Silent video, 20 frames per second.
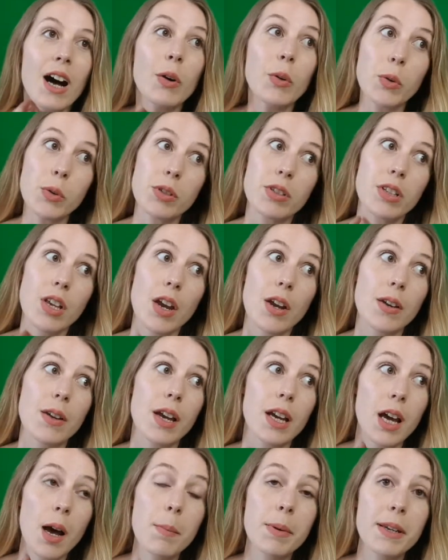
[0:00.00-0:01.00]
Also,
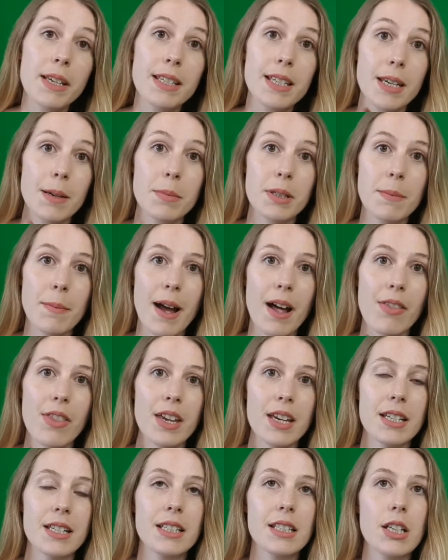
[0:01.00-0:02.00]
a couple of tips about
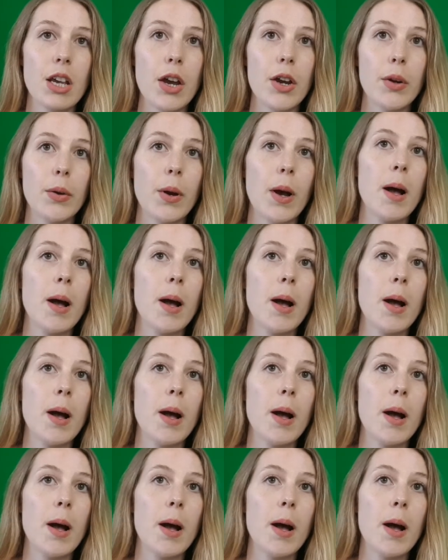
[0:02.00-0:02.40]
this. So